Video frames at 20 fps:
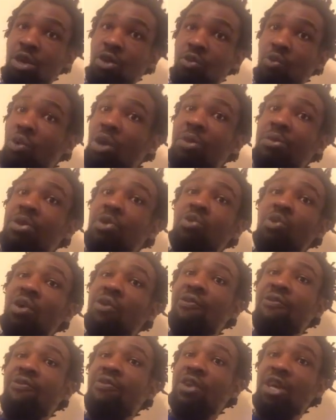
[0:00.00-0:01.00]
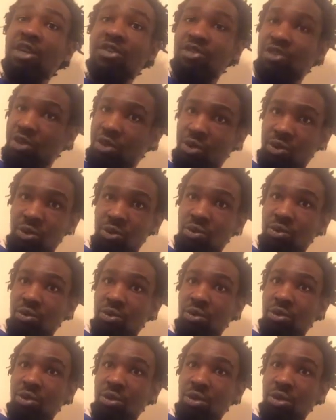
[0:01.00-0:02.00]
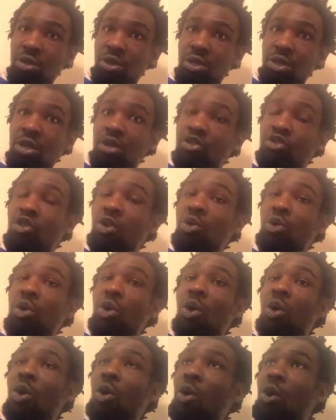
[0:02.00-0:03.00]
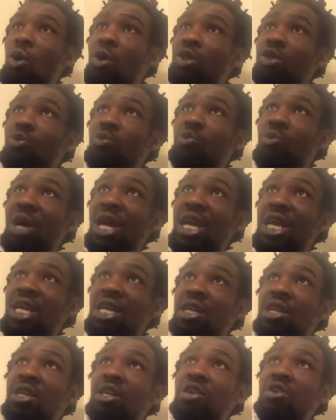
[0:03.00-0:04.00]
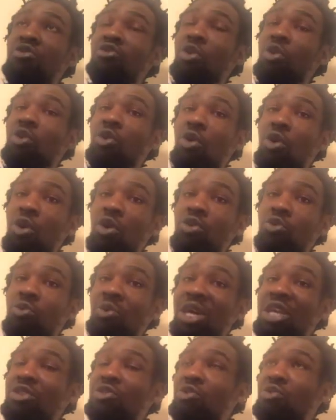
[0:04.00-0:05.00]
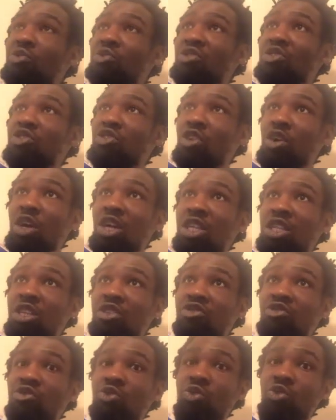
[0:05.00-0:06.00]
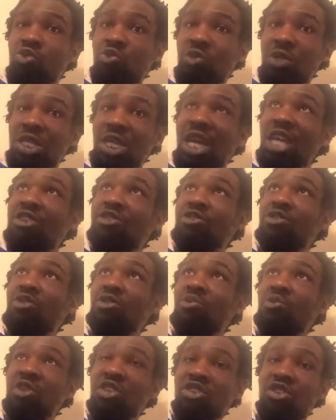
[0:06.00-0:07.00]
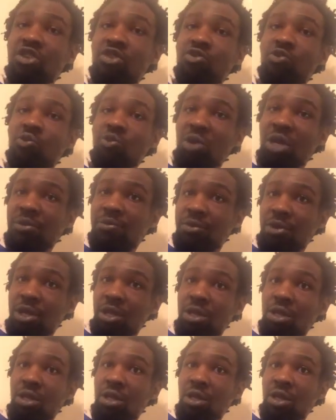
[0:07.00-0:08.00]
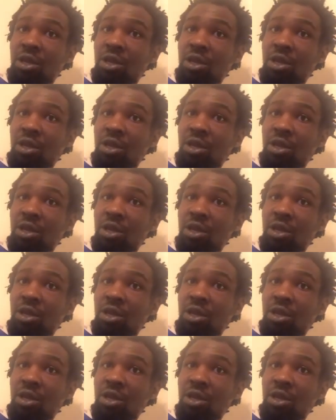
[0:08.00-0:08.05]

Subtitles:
Women were physical. So the only way to turn this new creation, which is women,